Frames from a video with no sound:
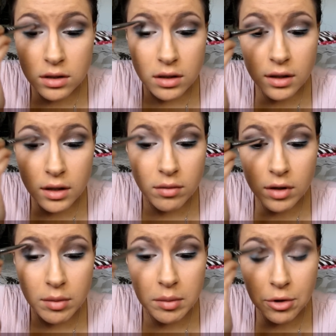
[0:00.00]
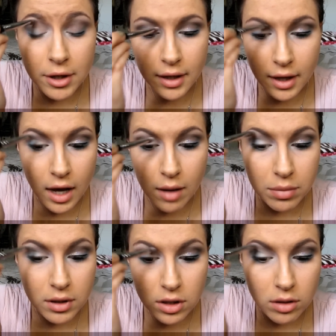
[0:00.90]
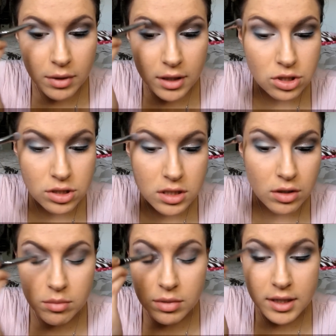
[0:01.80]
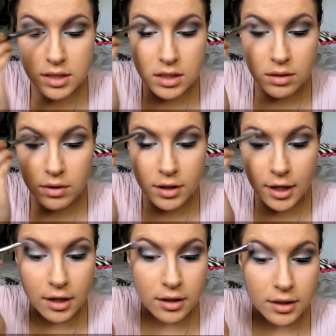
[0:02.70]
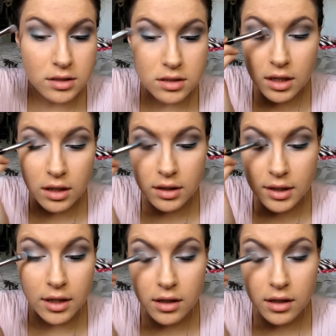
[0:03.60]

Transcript: and I'm going to be bringing it up a little bit just so it blends in with that crease color.